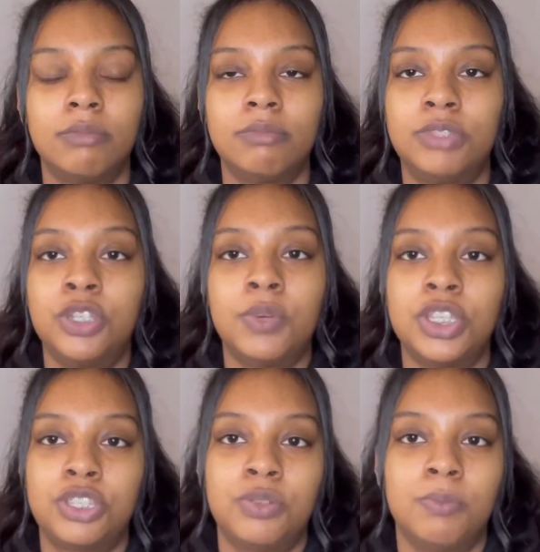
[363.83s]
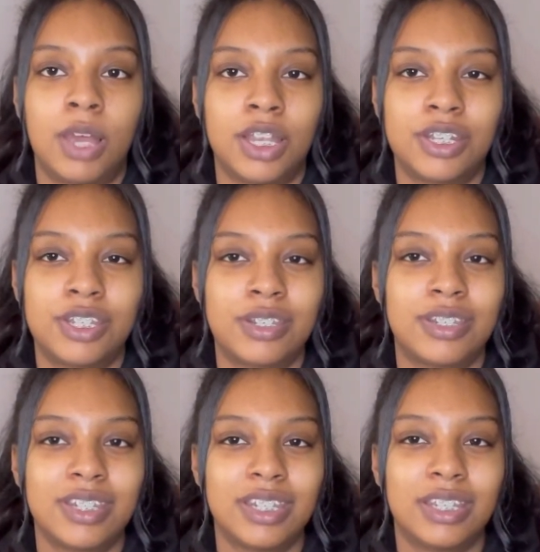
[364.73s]
doing too much.
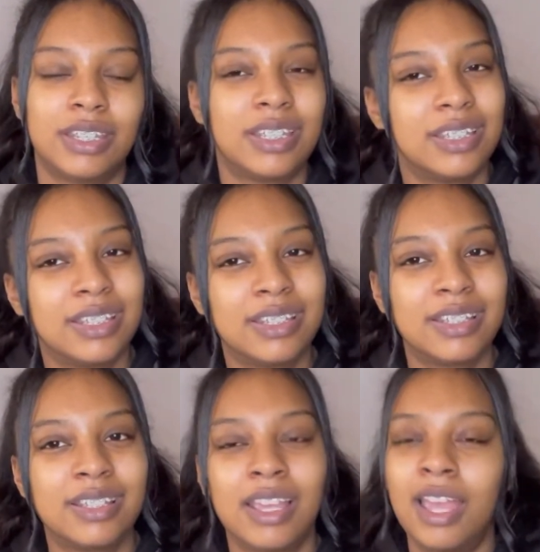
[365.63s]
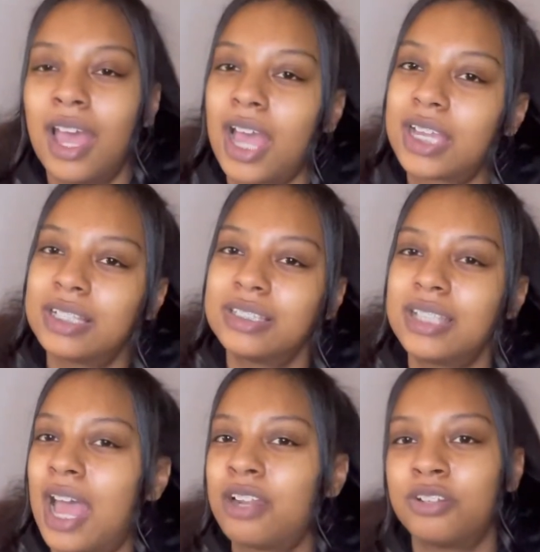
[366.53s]

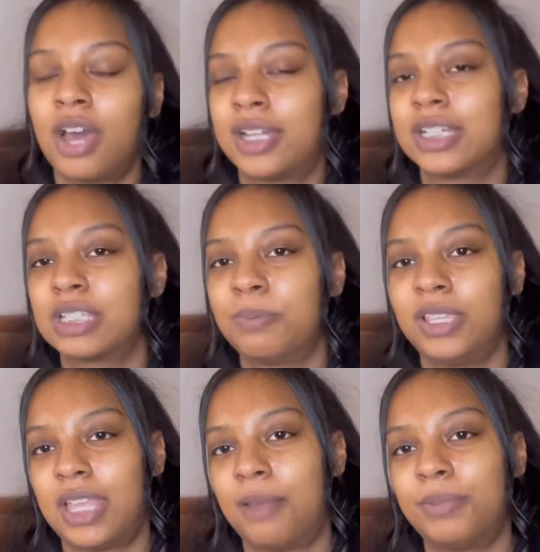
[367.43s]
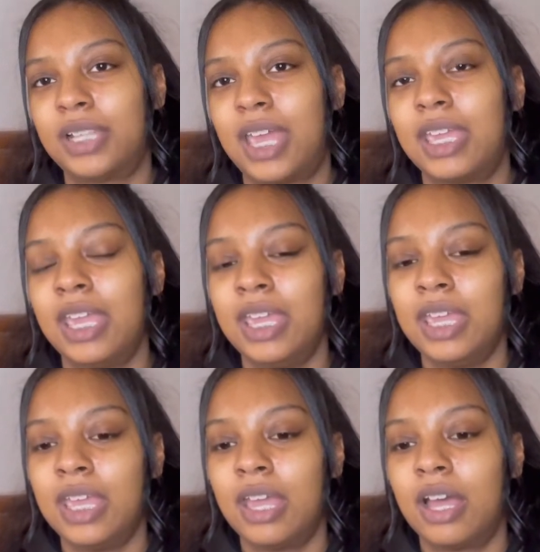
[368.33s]
I don't know how to explain that, but like
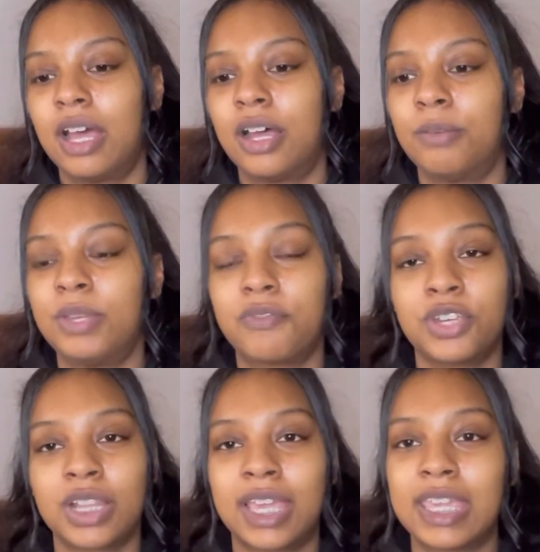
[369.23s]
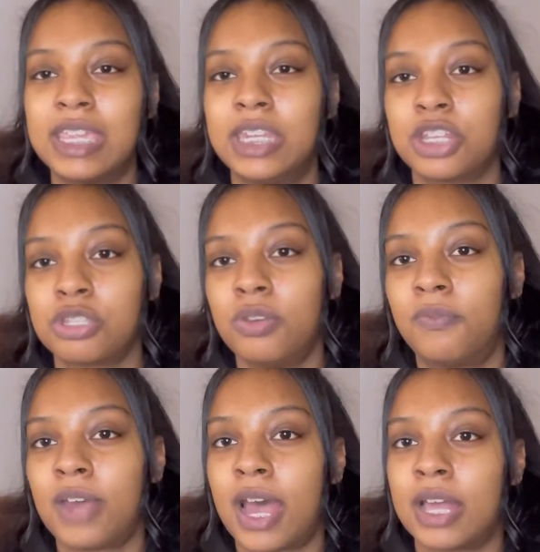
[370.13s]
if you're like eating too
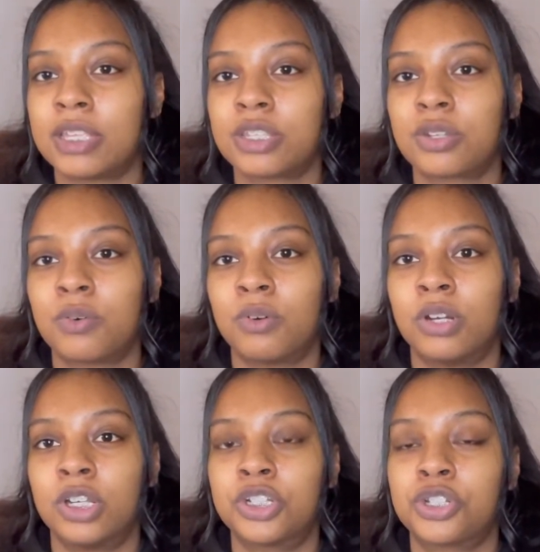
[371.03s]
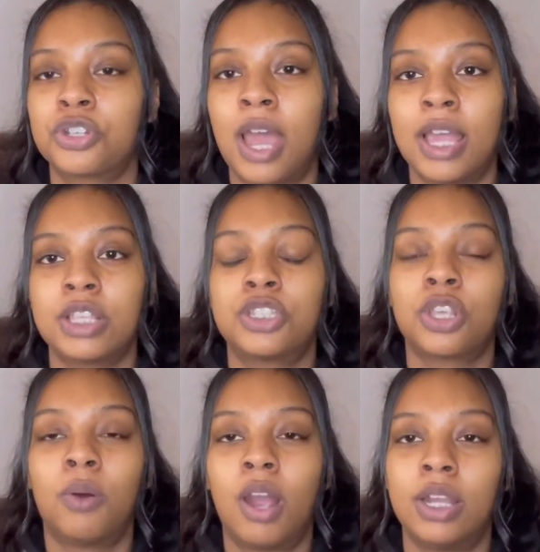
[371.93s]
fast, or you're trying
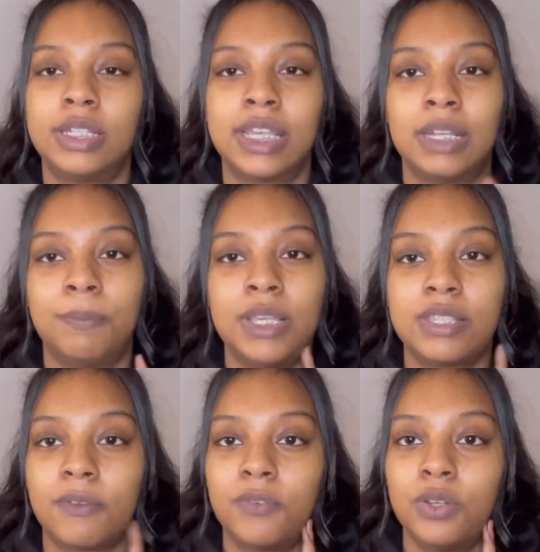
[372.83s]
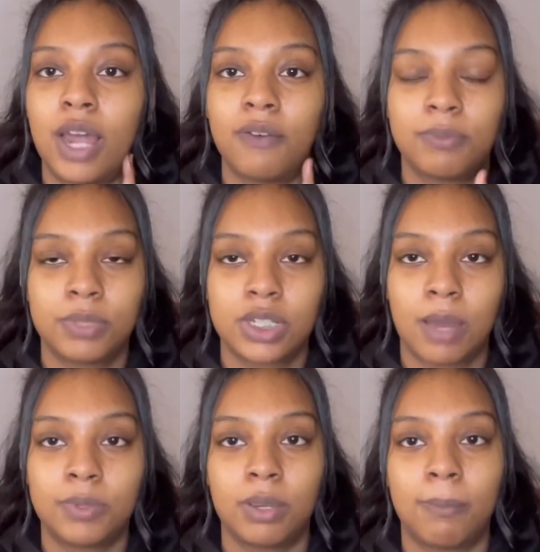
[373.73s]
so hard to get a piece of food out from the
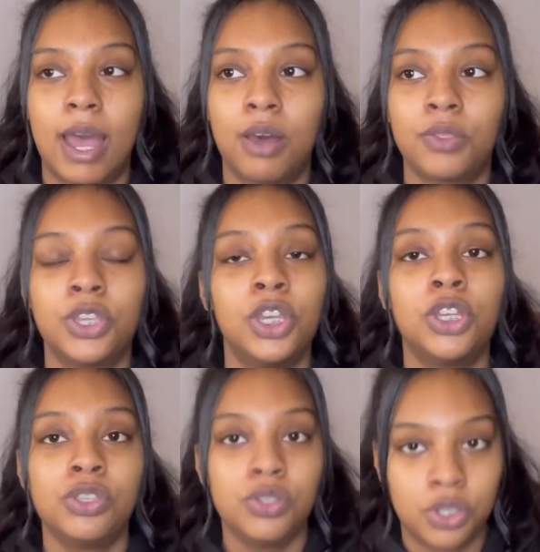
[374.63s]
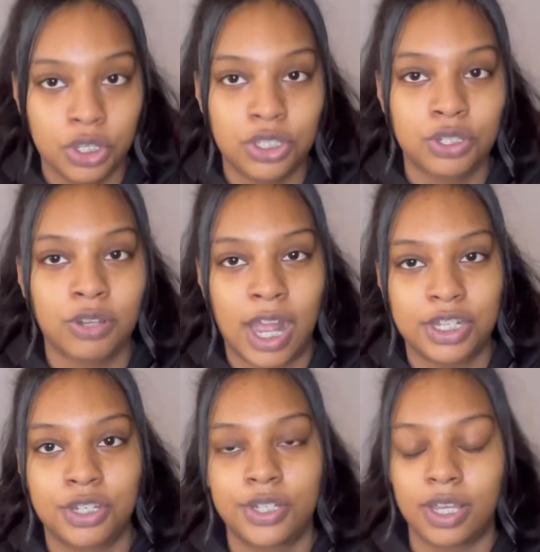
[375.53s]
top of your mouth, you could
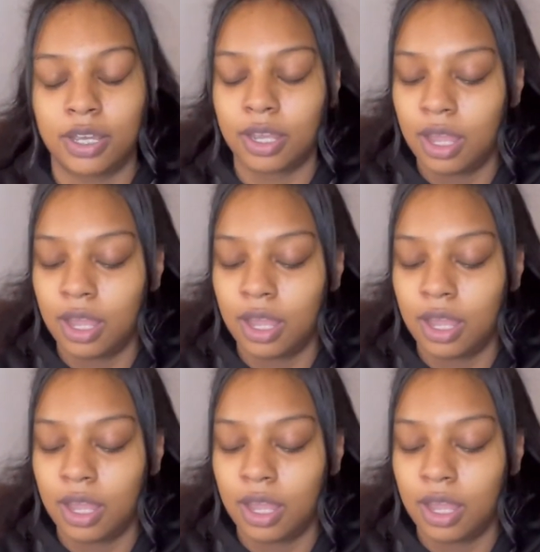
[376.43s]
scratch your tongue.